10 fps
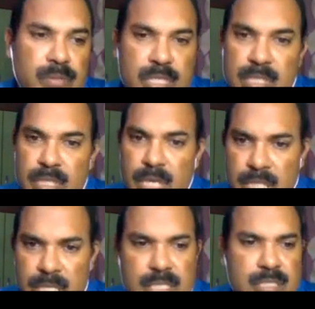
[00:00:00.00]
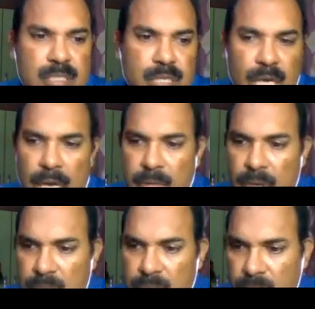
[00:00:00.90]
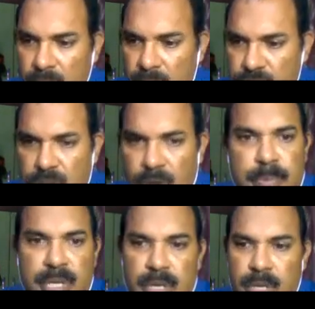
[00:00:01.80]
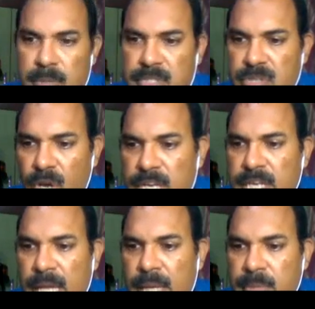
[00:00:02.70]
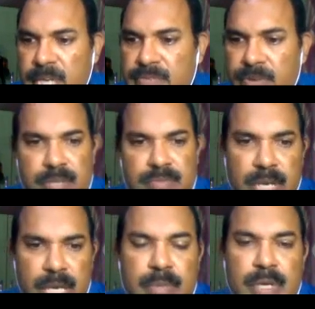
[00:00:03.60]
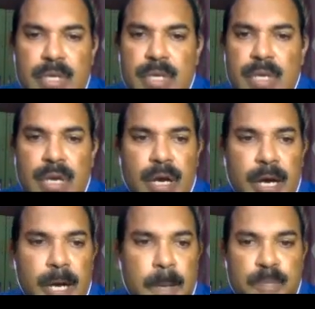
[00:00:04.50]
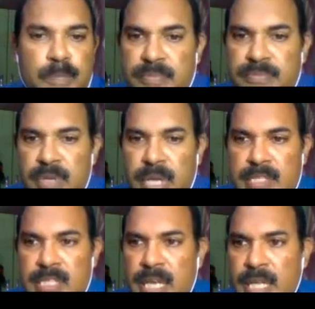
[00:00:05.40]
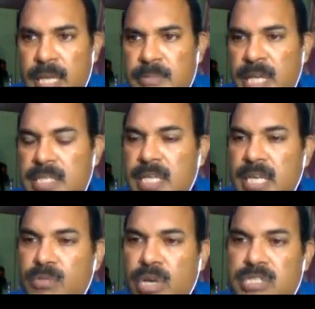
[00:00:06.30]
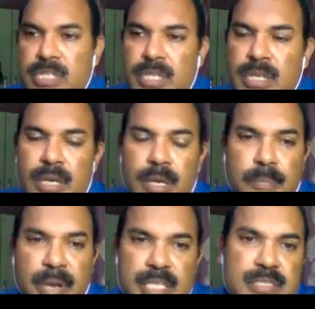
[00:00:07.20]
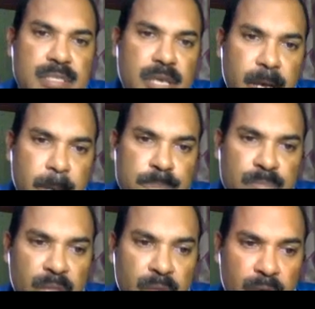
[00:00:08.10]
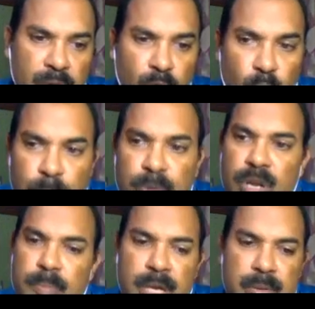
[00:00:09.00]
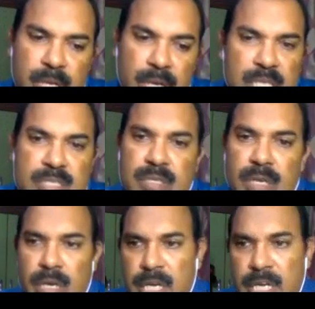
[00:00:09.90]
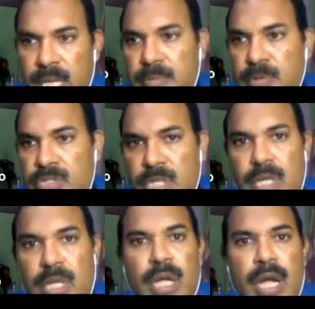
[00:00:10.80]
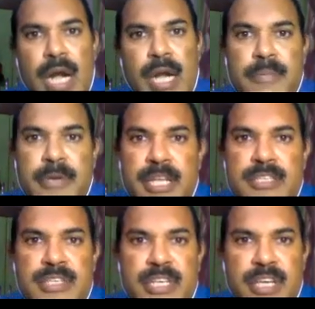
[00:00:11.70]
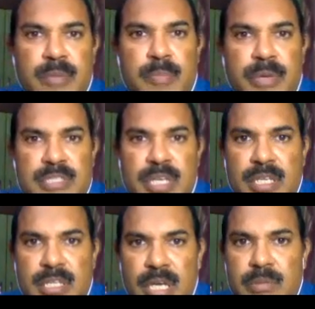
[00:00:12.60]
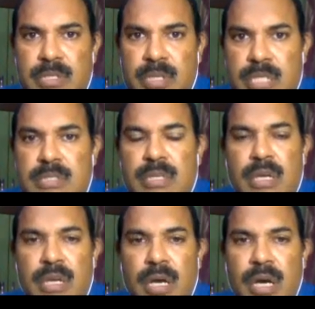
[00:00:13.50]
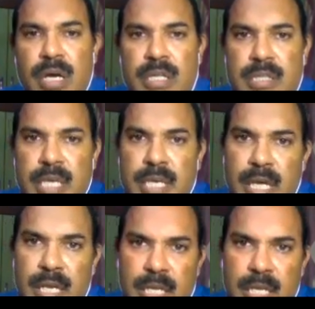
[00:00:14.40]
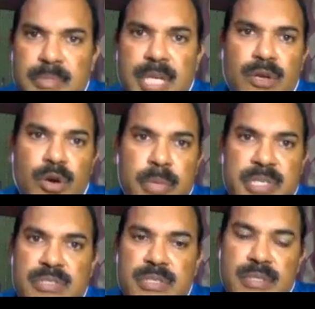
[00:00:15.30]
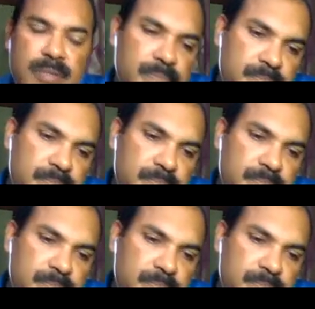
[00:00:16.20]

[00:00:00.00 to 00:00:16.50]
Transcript: So with uh, this, I will uh, stop here. It's already time 8.45. Um, uh, if, there, if there is any question, please um, uh, open up and you can ask uh, any type question. And if any senior members are there with us, uh, they can give their comments.